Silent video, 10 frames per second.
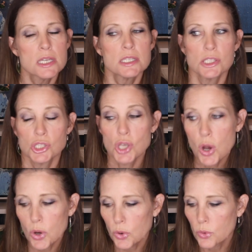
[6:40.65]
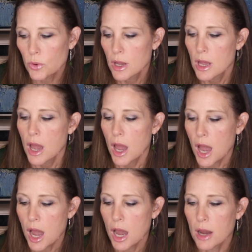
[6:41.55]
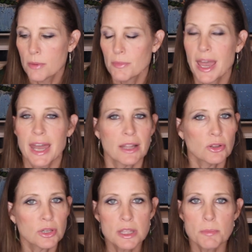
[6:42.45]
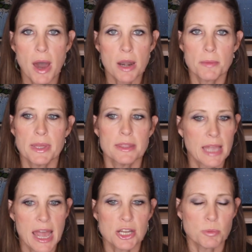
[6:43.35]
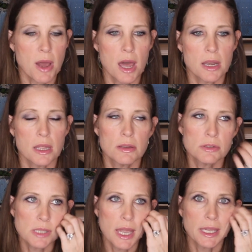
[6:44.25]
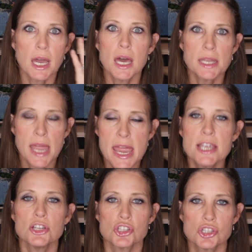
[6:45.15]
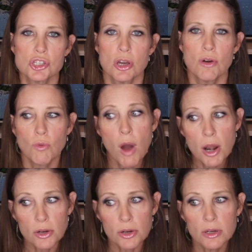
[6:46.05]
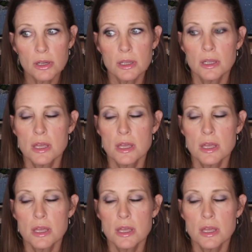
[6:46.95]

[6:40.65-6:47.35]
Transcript: So, and I look in the bottom in the cash pot and there's like an inch of water.